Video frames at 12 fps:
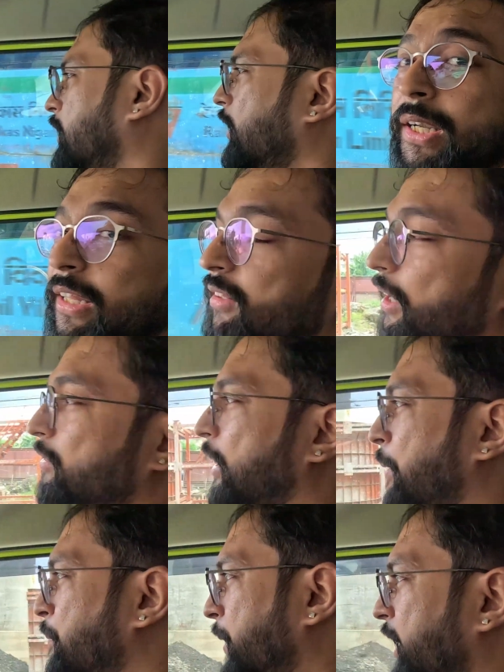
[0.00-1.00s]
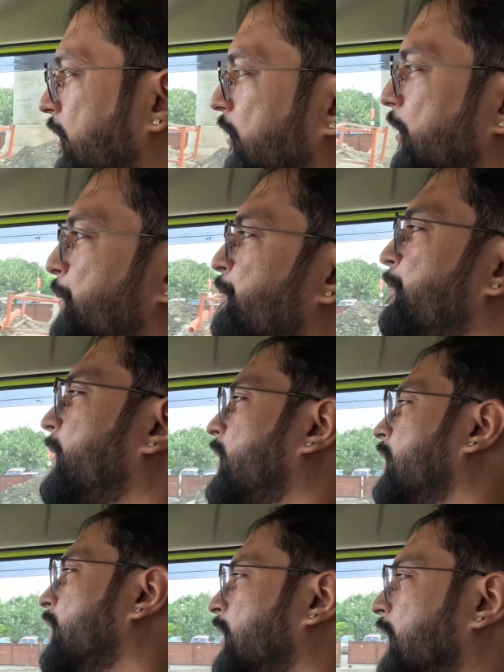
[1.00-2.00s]
But these are some bits
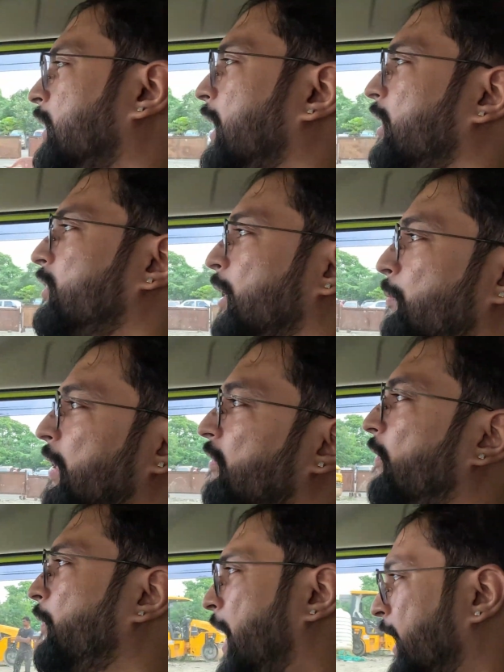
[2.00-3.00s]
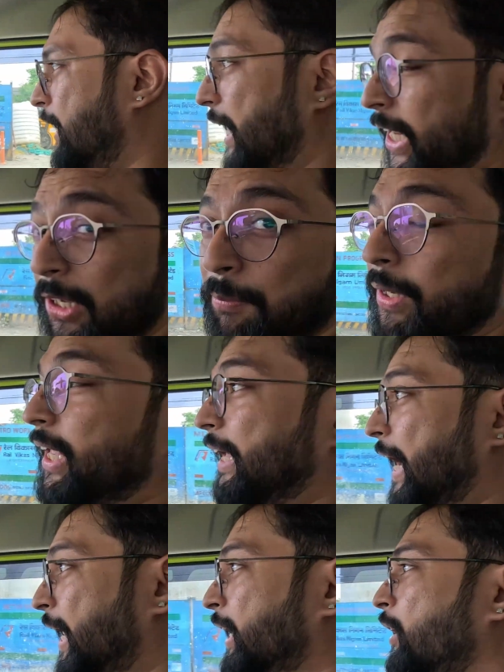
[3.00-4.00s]
that a Jimny fan like me
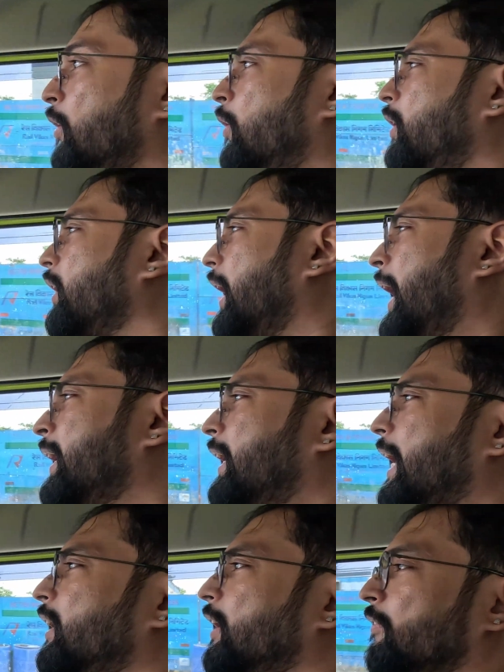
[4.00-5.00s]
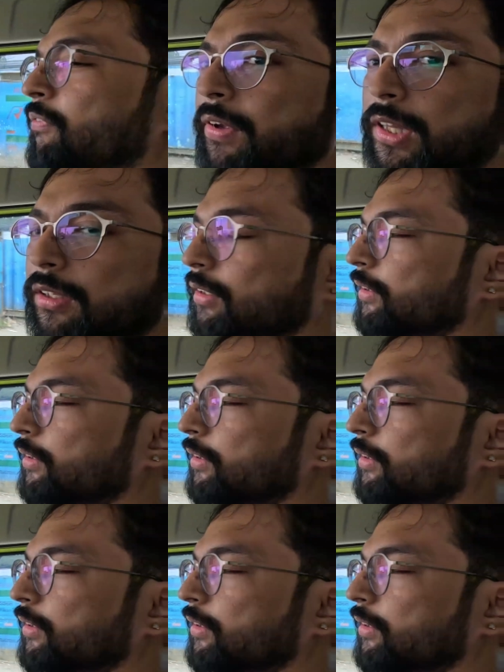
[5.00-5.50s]
can ignore and can live with.